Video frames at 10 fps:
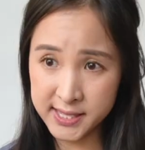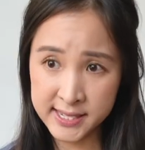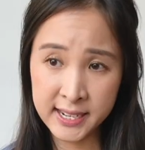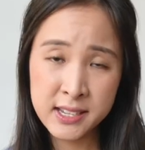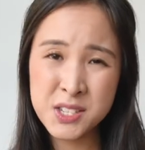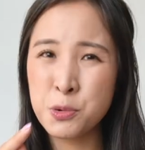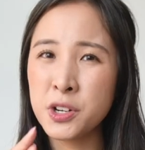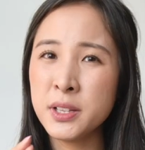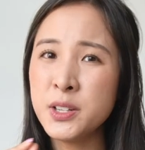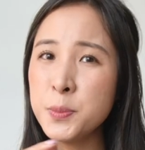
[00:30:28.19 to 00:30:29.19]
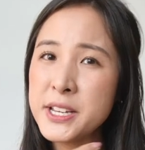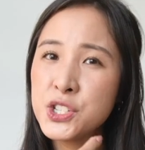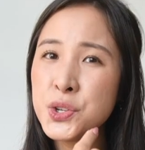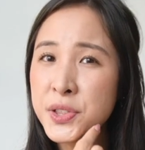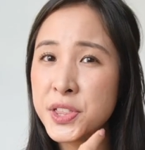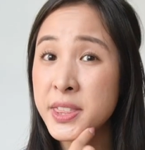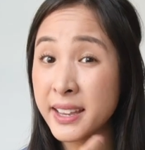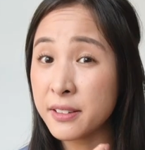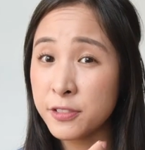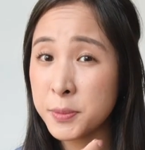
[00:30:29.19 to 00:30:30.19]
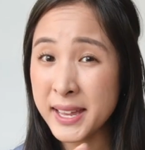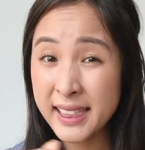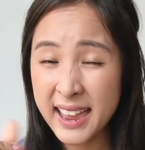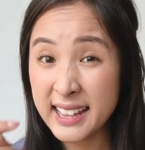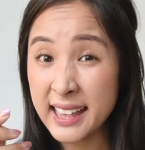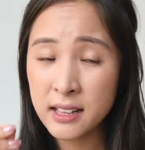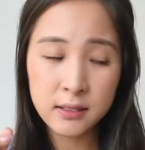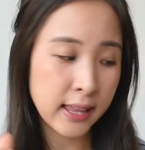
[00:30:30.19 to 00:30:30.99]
stickers were a little bit too thick for my liking.